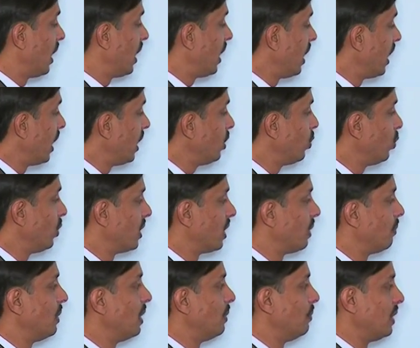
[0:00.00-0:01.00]
A
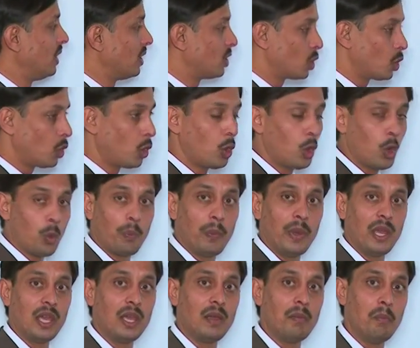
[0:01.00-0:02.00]
union B means
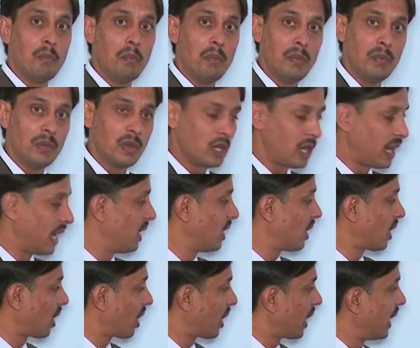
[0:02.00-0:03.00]
grouping and
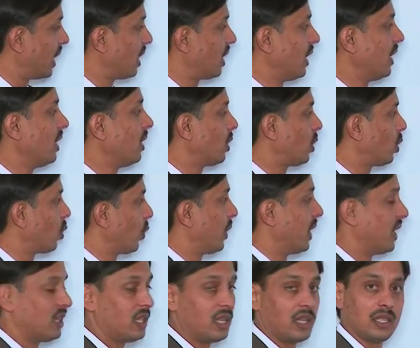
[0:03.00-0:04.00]
writing
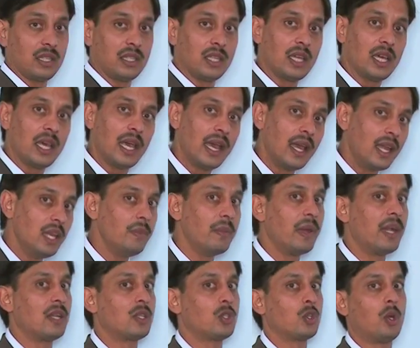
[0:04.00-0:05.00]
together the
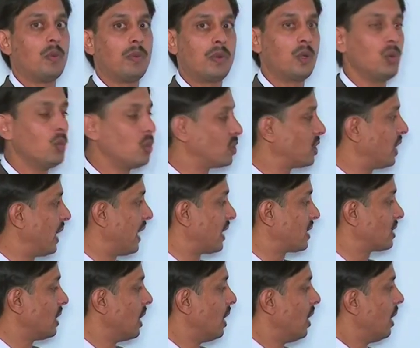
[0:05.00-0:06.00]
elements of two sets.